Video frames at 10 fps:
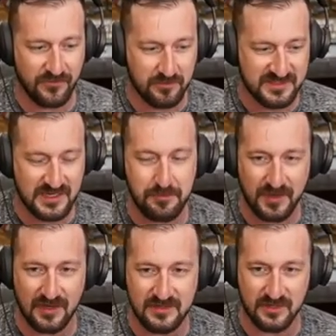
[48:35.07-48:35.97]
from
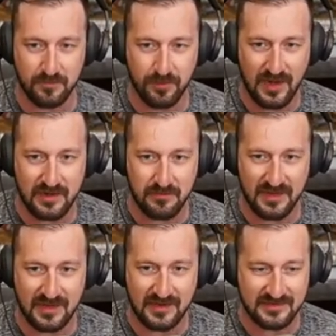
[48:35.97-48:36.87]
seeping into your bread and
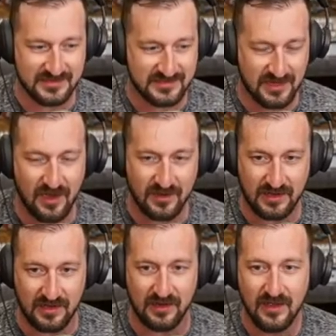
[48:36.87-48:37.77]
making it
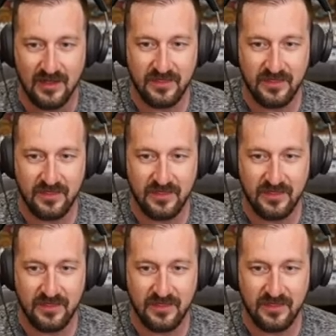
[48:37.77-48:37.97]
soggy.